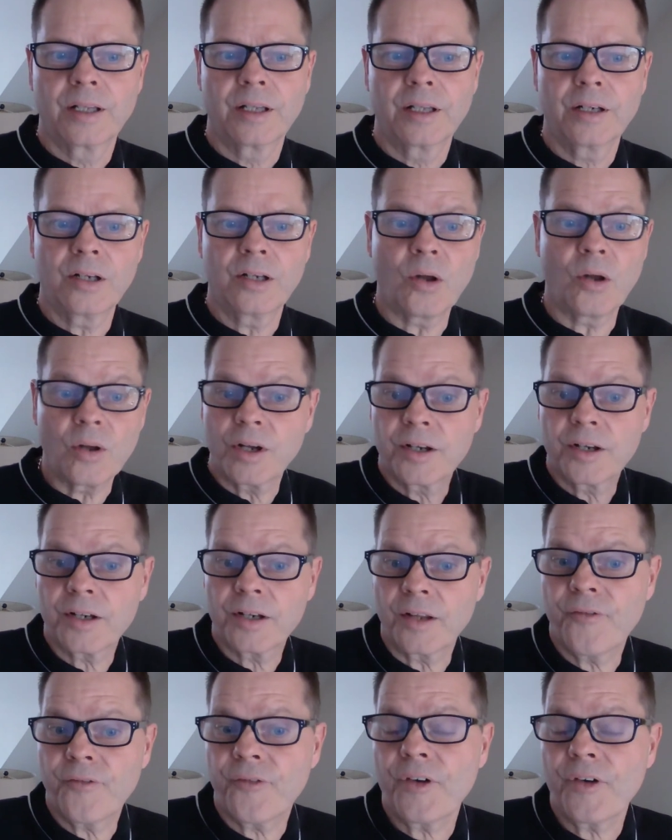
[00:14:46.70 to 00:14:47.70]
No longer could
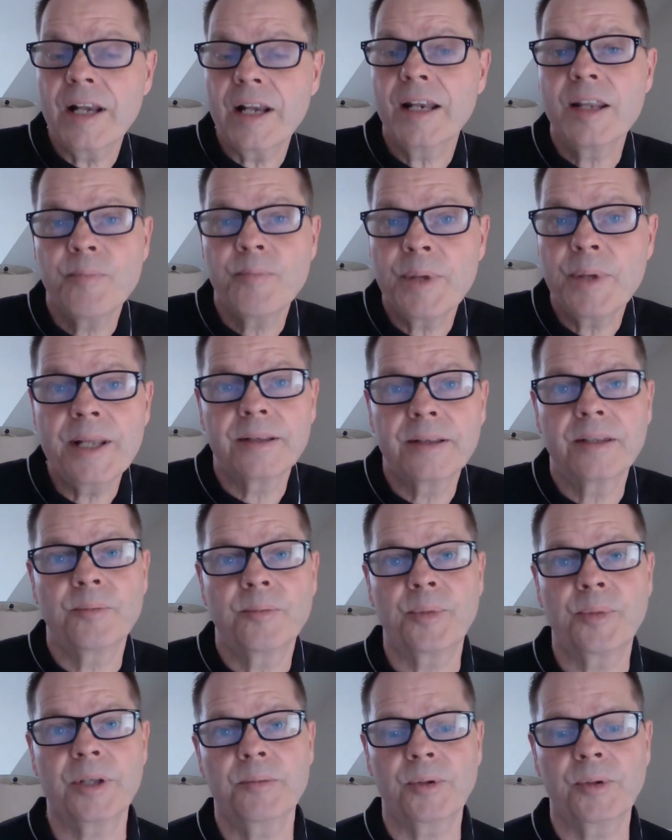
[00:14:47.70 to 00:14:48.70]
I freely meet the
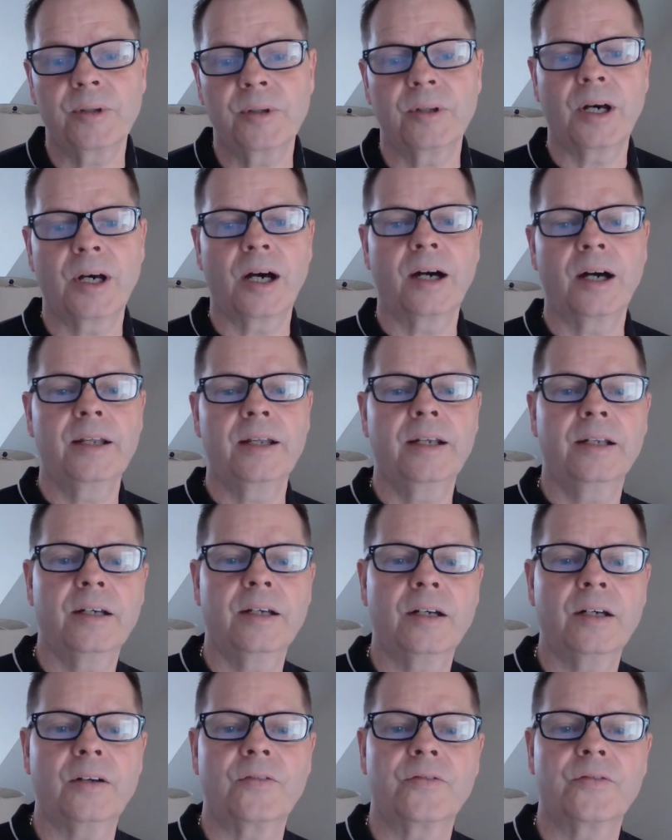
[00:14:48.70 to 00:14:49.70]
people I
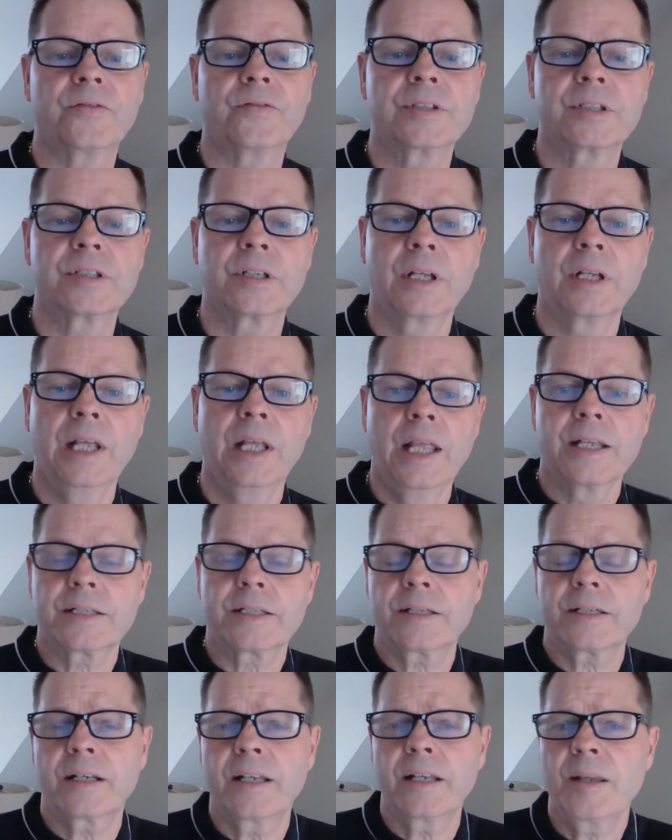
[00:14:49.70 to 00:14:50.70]
loved.
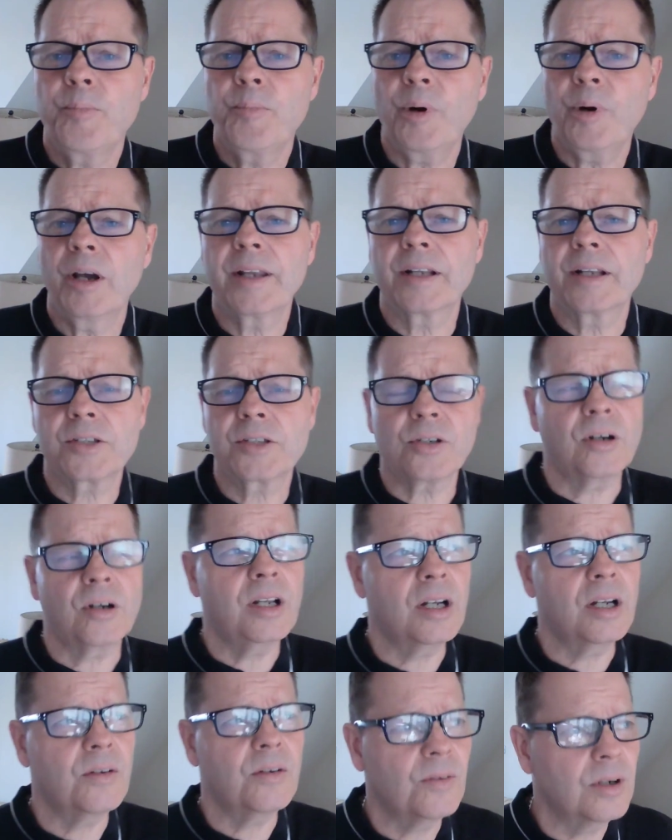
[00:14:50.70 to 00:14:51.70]
Suddenly buying a
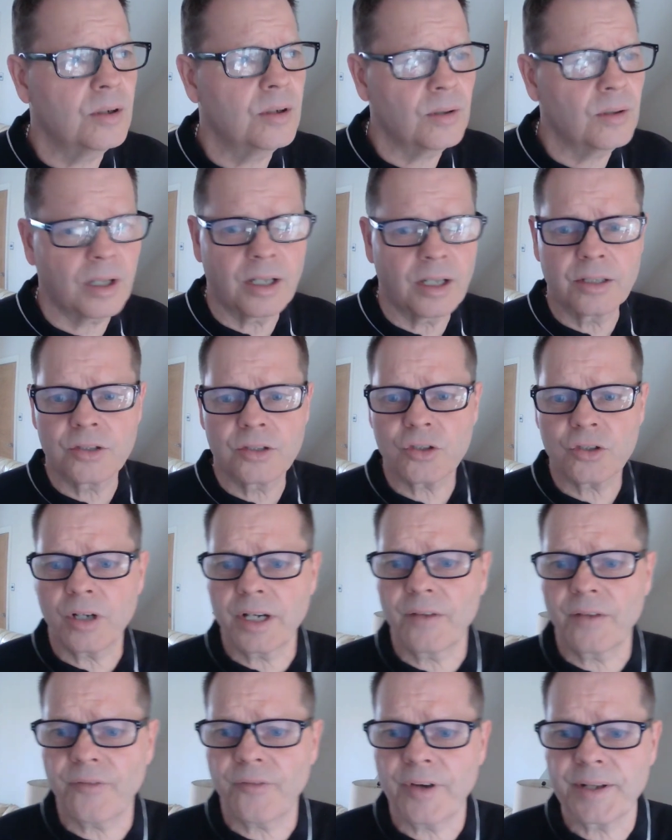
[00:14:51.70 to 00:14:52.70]
toilet roll and trying
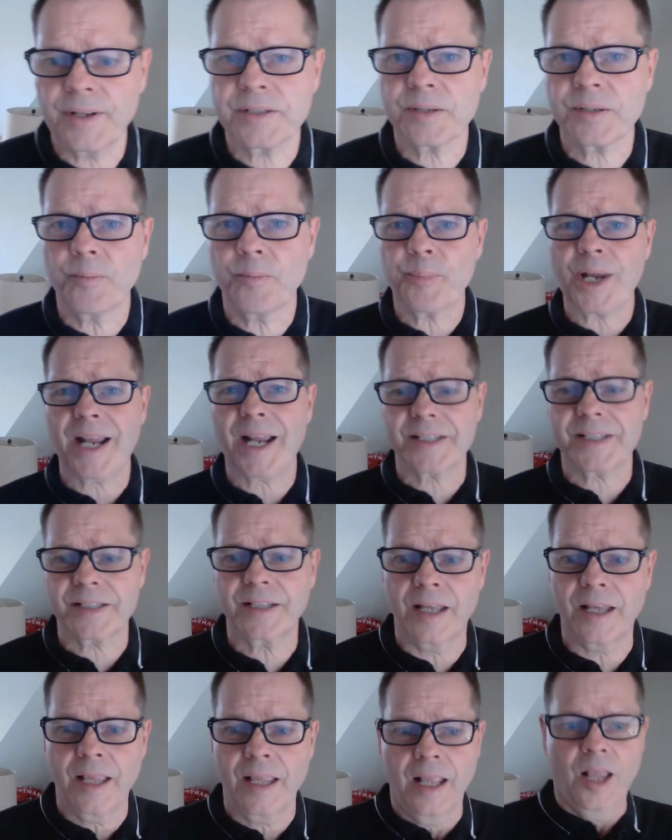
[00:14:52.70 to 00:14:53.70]
to find some
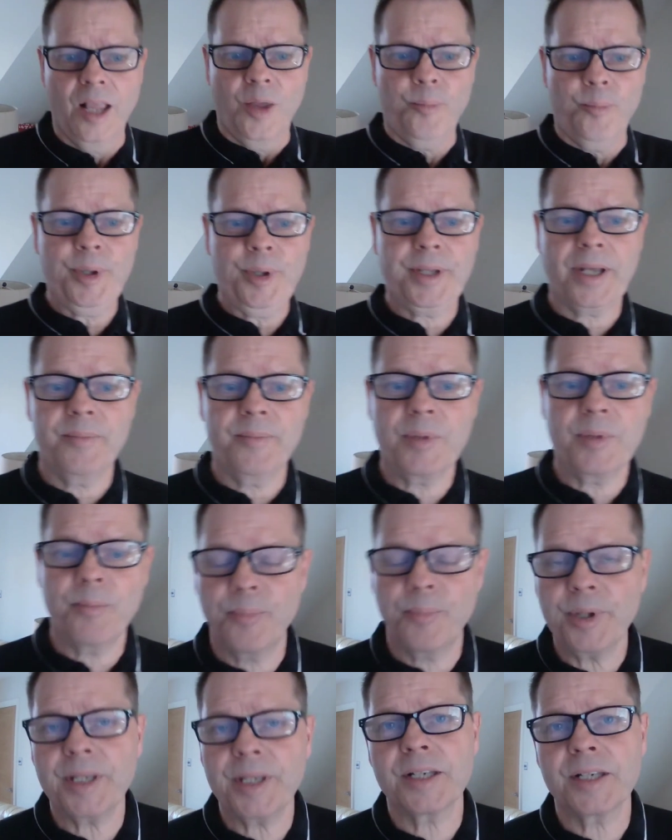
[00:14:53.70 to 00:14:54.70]
pasta became the
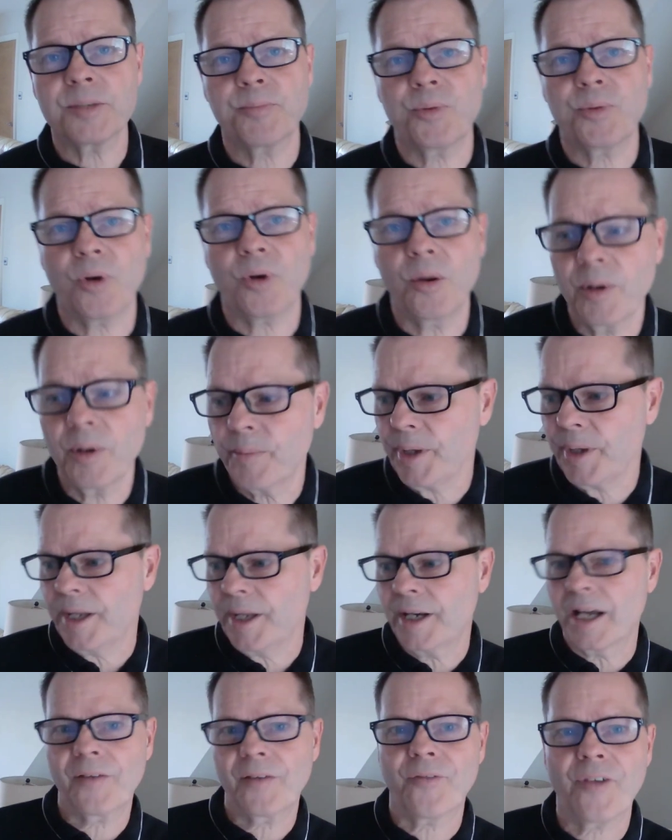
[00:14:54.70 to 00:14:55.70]
biggest problem
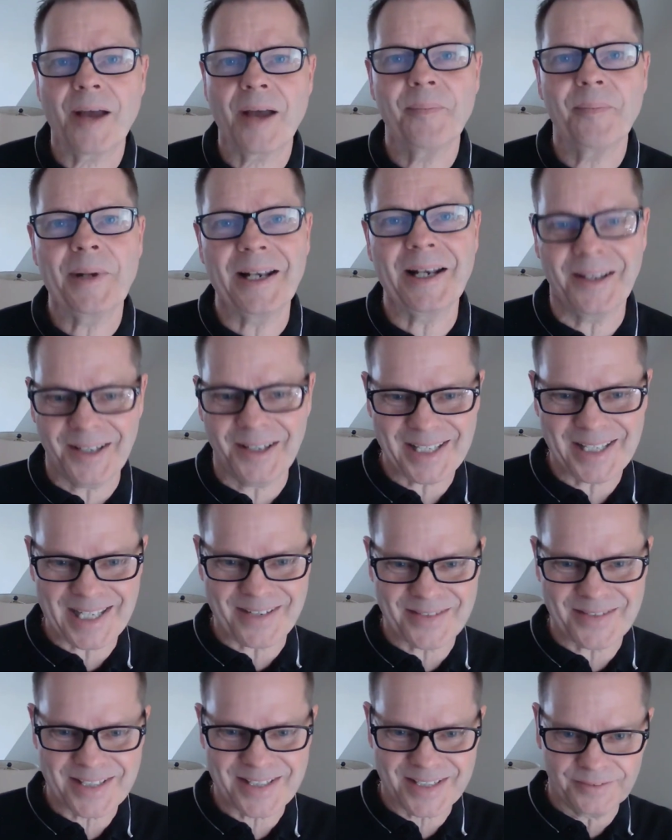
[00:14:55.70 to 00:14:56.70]
in our family
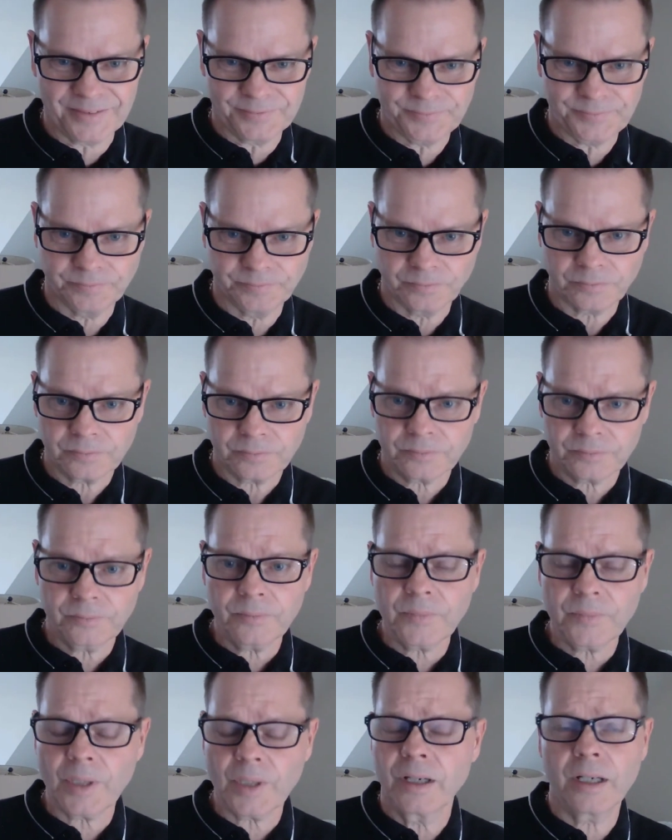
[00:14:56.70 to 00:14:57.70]
lives.
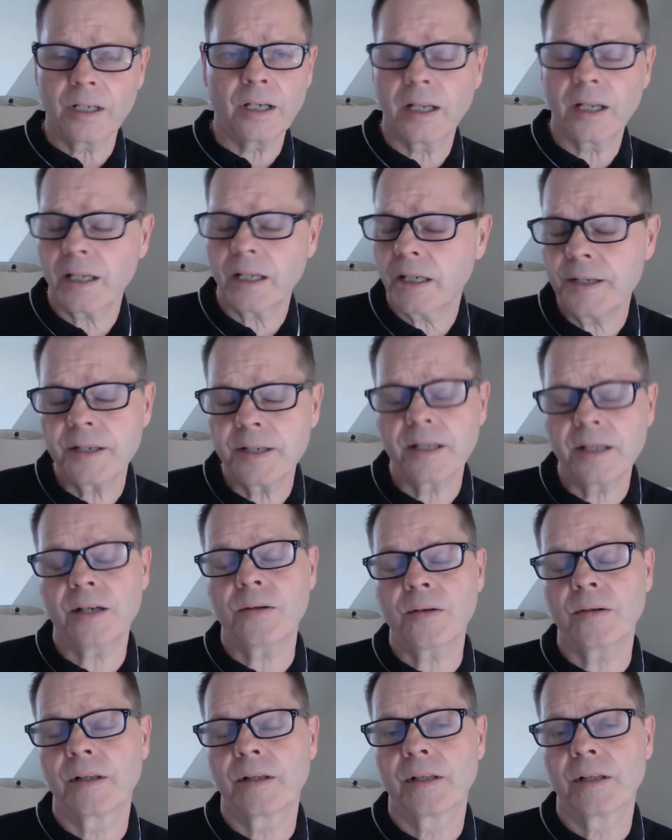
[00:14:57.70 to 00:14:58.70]
And I
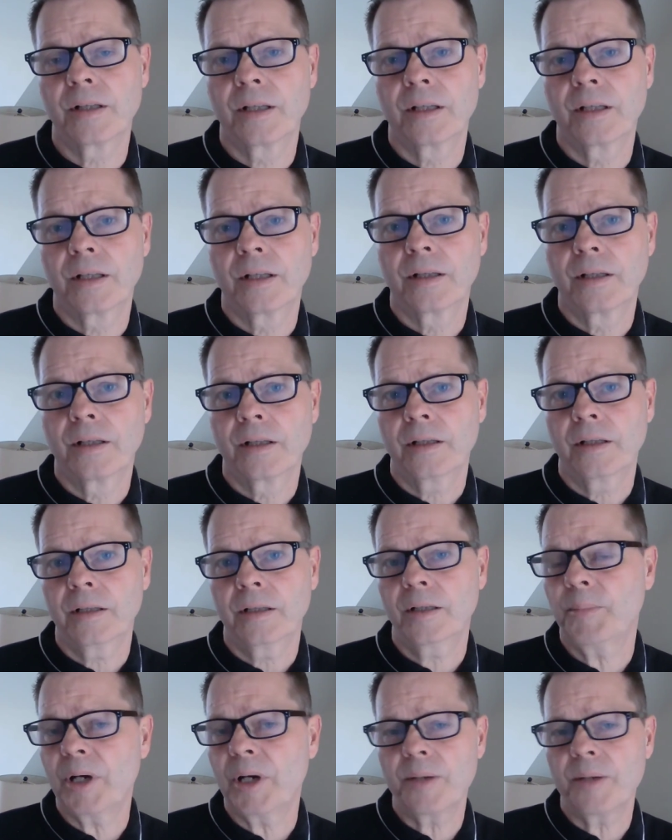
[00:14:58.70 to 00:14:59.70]
know
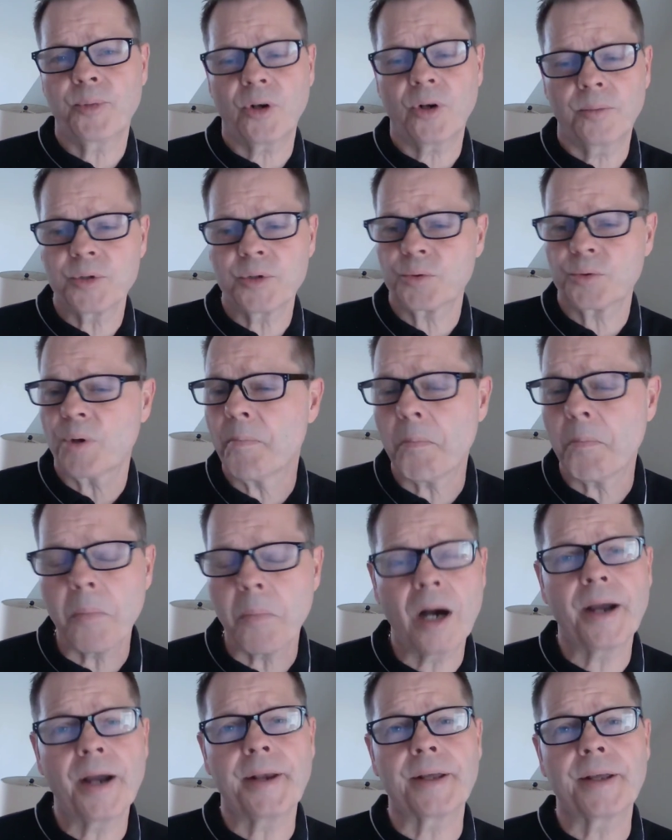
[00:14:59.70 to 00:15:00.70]
that my problems were
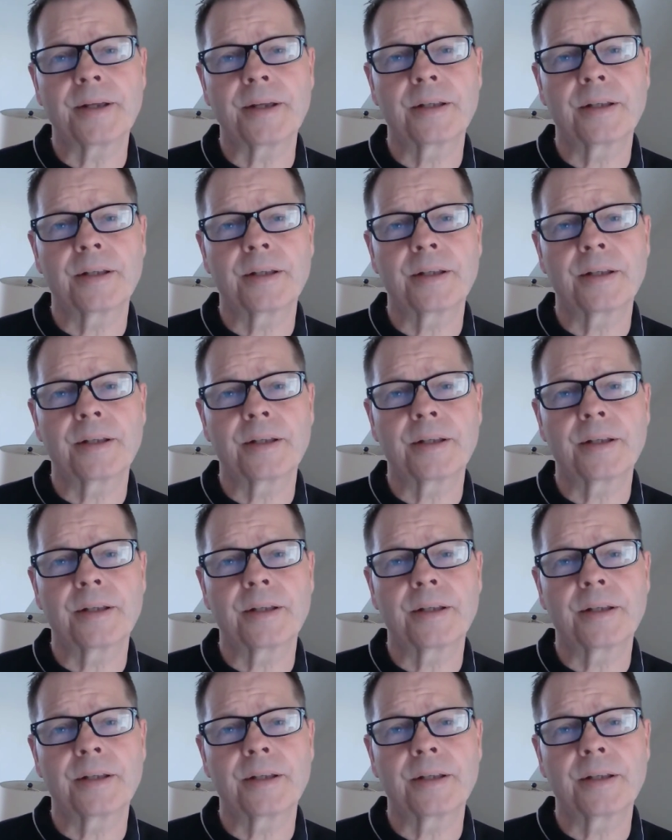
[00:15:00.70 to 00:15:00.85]
minor